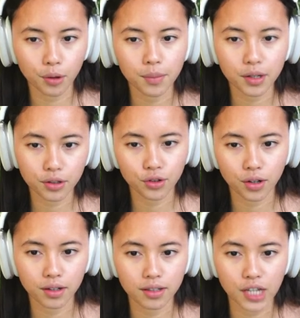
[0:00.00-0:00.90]

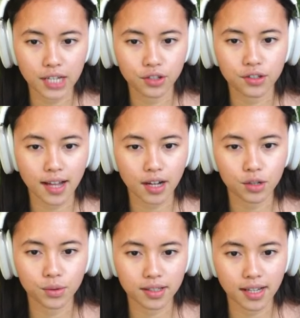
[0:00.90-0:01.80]
controller changes the
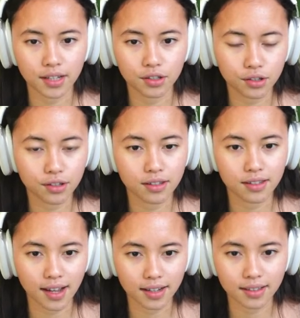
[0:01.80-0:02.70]
actual state to the
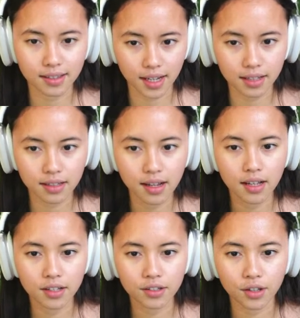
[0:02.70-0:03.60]
desired state.
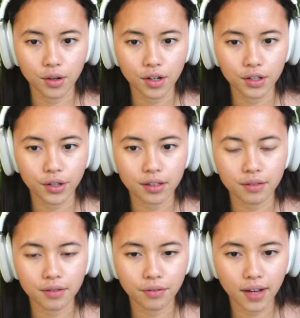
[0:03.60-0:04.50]
So you
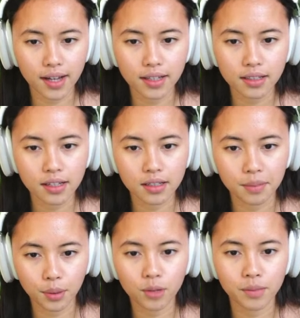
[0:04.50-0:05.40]
can define
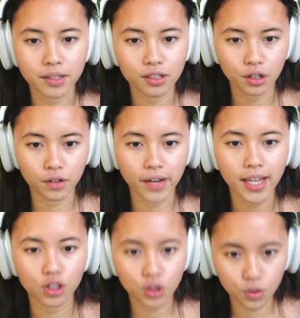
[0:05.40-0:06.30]
deployments to
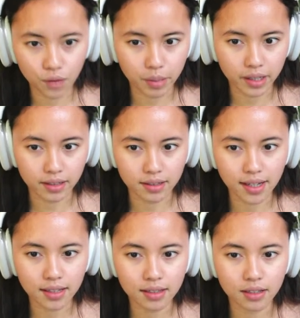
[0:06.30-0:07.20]
create new replica
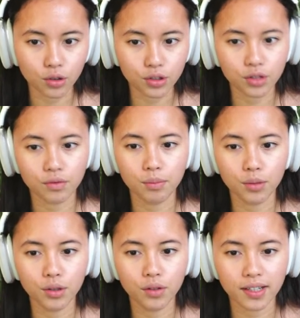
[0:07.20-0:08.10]
sets or to
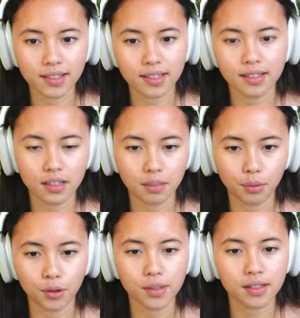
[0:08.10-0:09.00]
remove existing
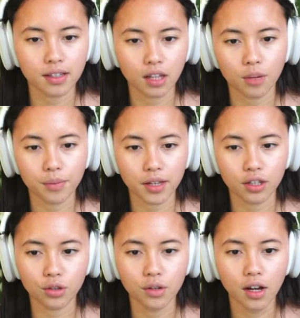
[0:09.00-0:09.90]
deployments and adopt their
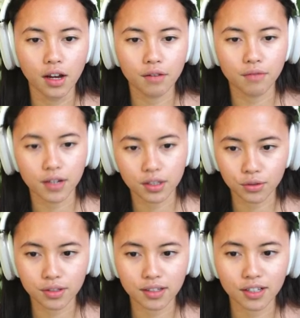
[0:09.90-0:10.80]
new
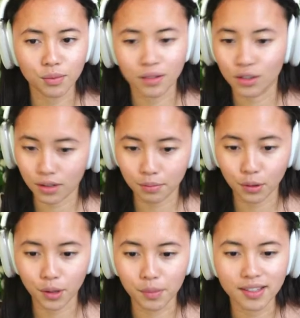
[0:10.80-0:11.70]
resources with new
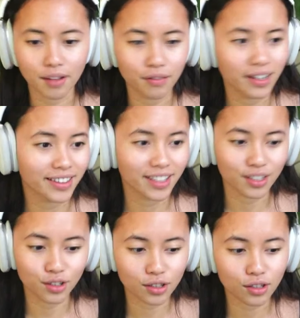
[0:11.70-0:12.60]
deployments. I feel like that's
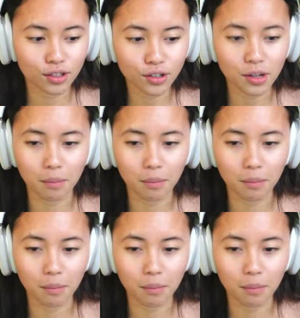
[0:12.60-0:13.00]
just such a